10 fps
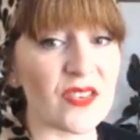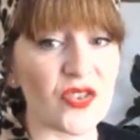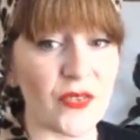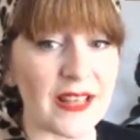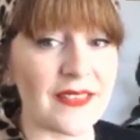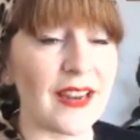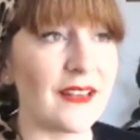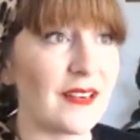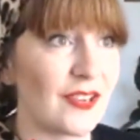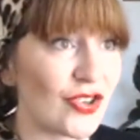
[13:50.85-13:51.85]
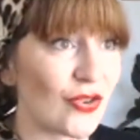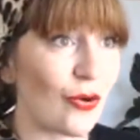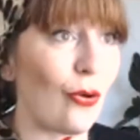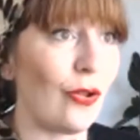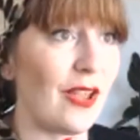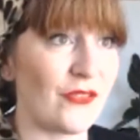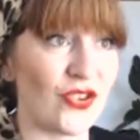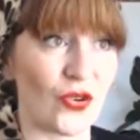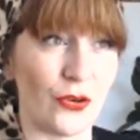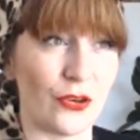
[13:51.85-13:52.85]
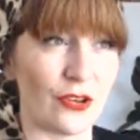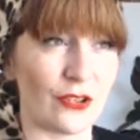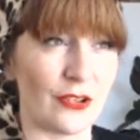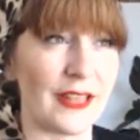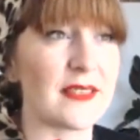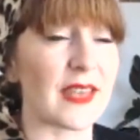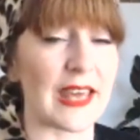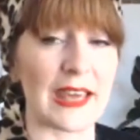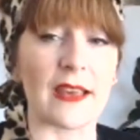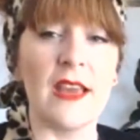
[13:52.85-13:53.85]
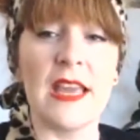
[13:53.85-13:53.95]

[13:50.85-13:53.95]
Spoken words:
strengthening control of the shoulder girdle is key.